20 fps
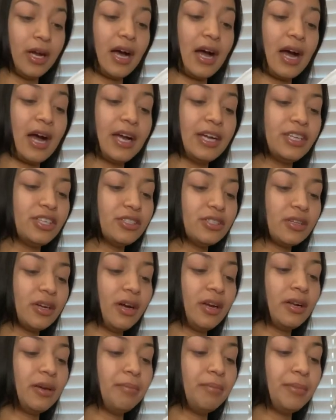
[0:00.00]
I just
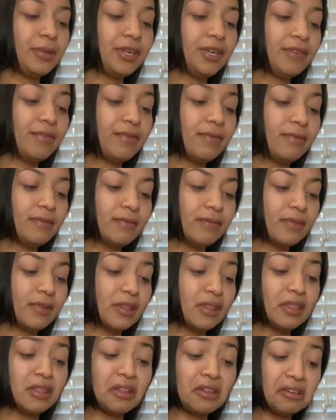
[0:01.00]
got a beef
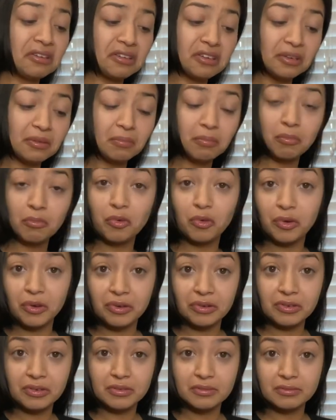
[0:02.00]
London
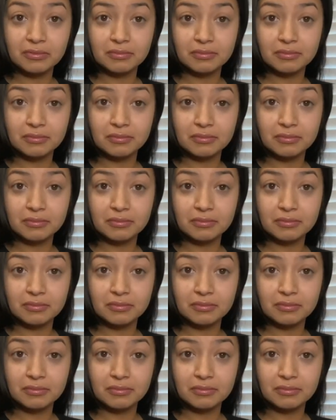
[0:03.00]
broil,